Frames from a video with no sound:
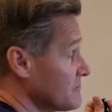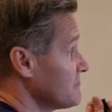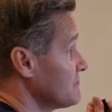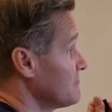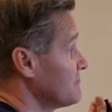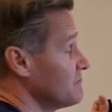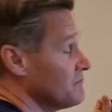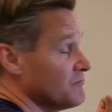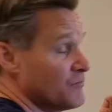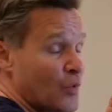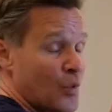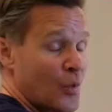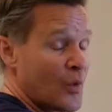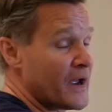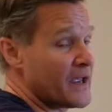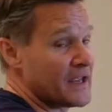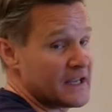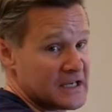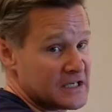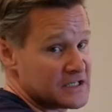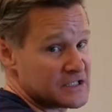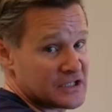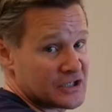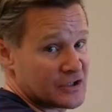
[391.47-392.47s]
way
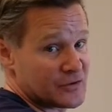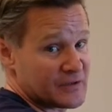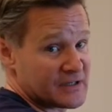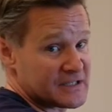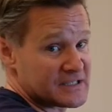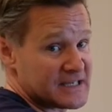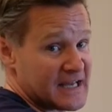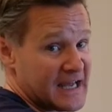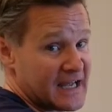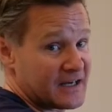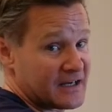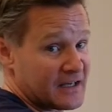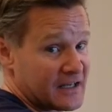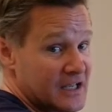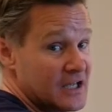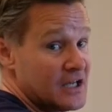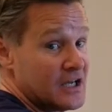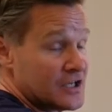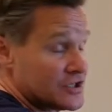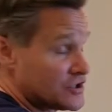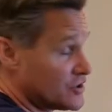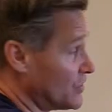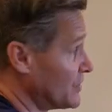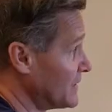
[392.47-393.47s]
easier, exactly.
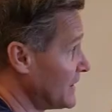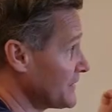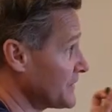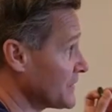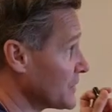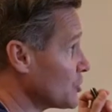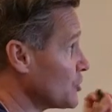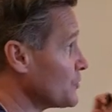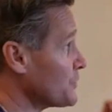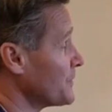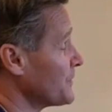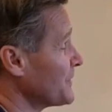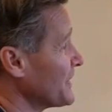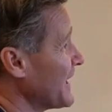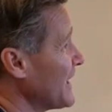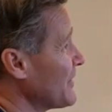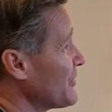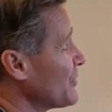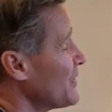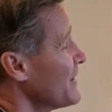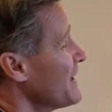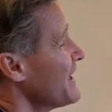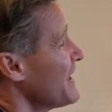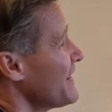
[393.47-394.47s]
So you're allowed to group them
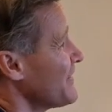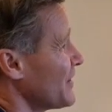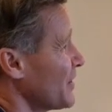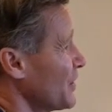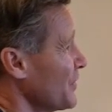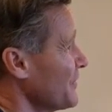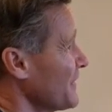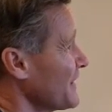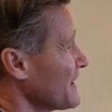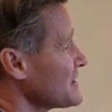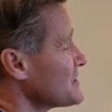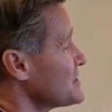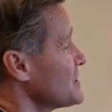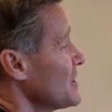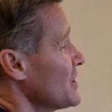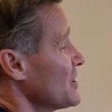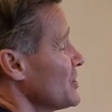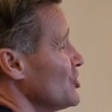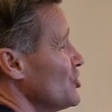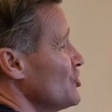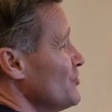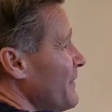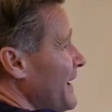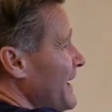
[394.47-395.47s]
together. The other thing is,
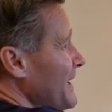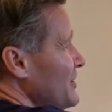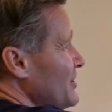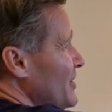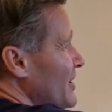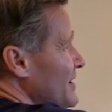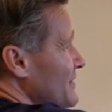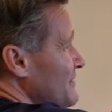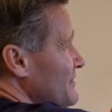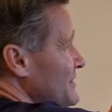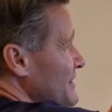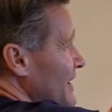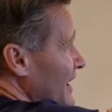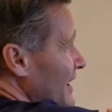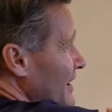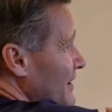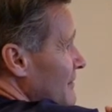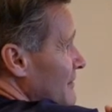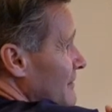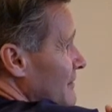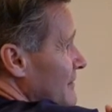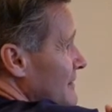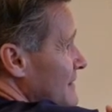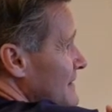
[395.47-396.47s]
you might not have
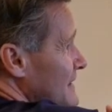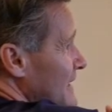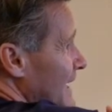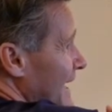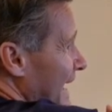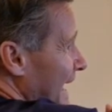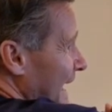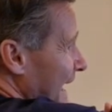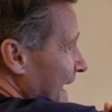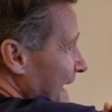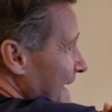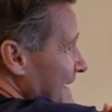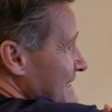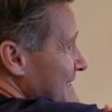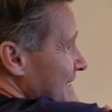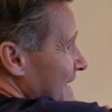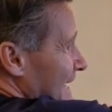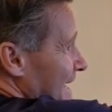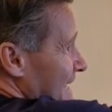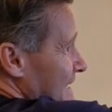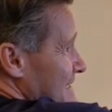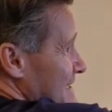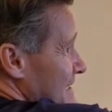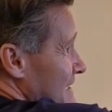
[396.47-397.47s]
done 8 to
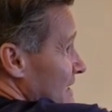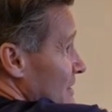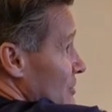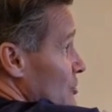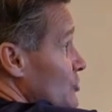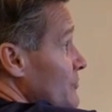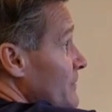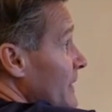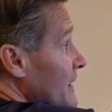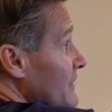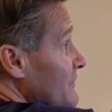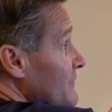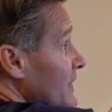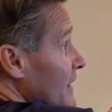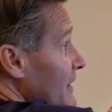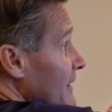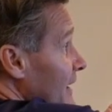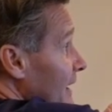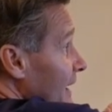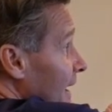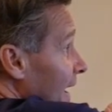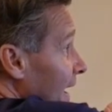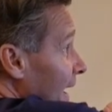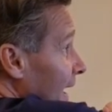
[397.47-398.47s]
18. You might have
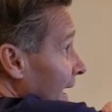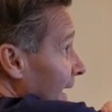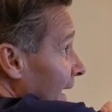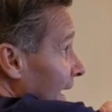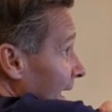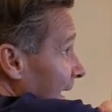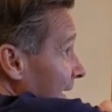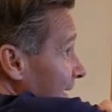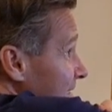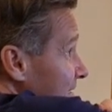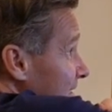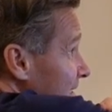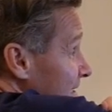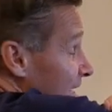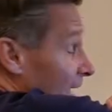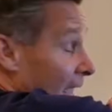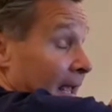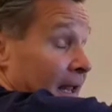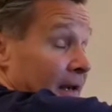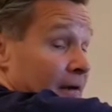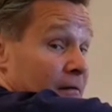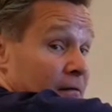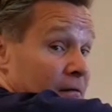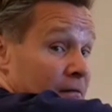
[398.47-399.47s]
done 8 to
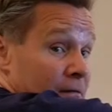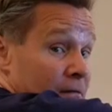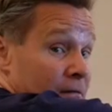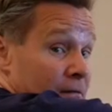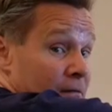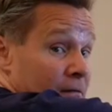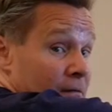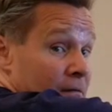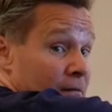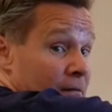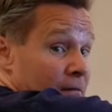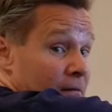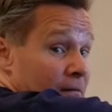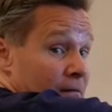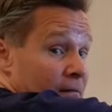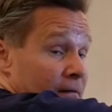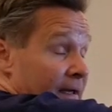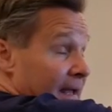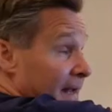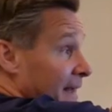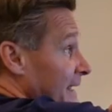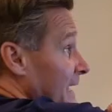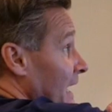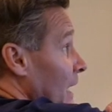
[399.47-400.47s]
10
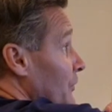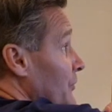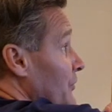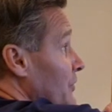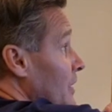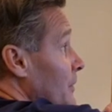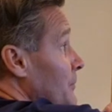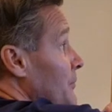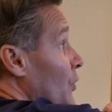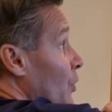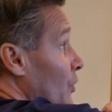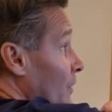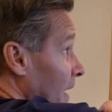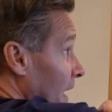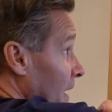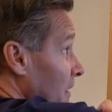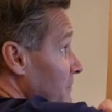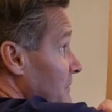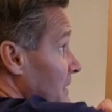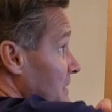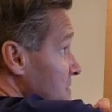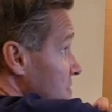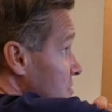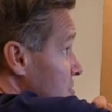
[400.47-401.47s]
and counted up, okay,
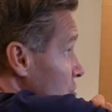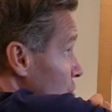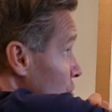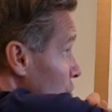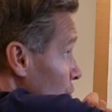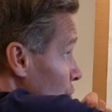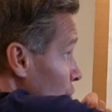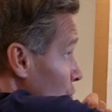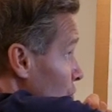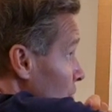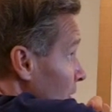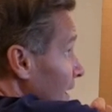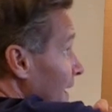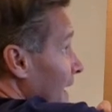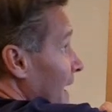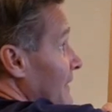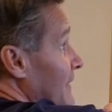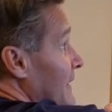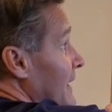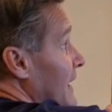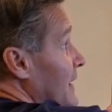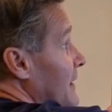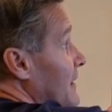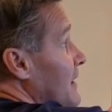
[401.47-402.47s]
that's 2. And
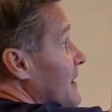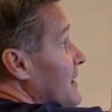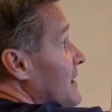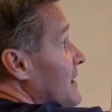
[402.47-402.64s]
then